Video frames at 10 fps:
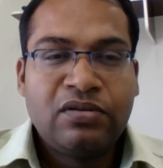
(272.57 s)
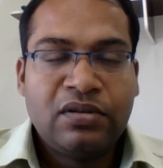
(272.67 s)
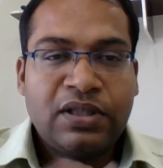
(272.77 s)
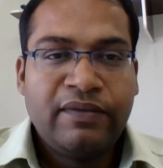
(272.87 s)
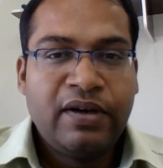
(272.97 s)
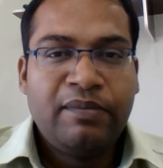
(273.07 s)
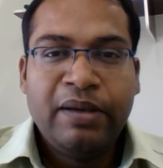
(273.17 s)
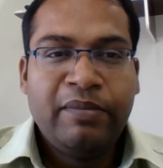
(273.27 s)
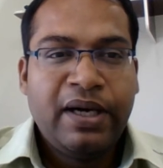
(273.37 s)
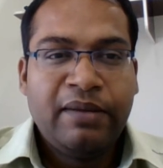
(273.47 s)
several
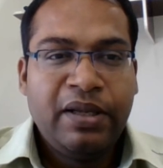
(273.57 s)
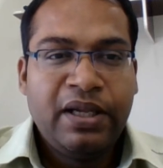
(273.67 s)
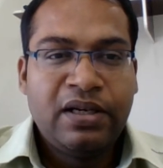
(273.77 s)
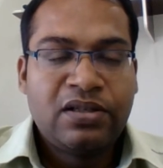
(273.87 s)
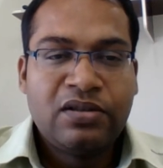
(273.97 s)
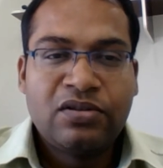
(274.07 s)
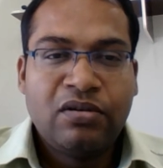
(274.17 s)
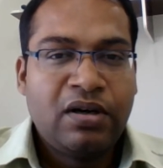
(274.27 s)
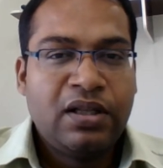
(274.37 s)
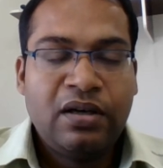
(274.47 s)
payment applications
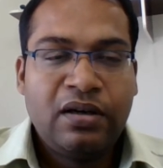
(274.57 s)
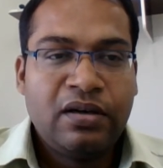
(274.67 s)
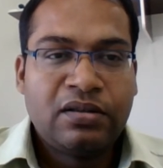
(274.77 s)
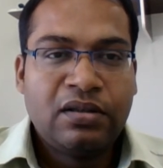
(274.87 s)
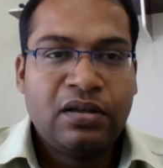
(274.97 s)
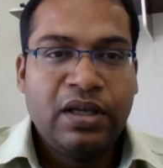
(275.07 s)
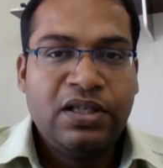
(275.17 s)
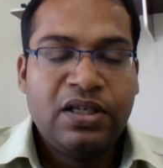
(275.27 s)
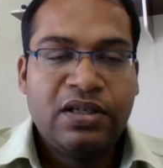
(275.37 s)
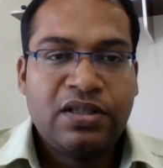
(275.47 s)
or other
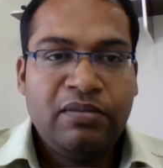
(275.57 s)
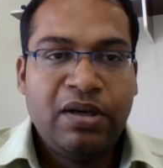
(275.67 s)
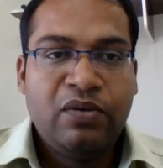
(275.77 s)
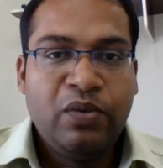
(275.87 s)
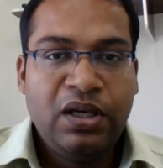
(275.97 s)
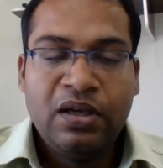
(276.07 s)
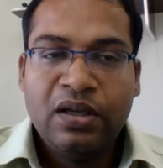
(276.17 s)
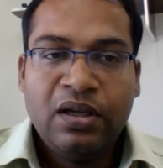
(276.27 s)
agents in between,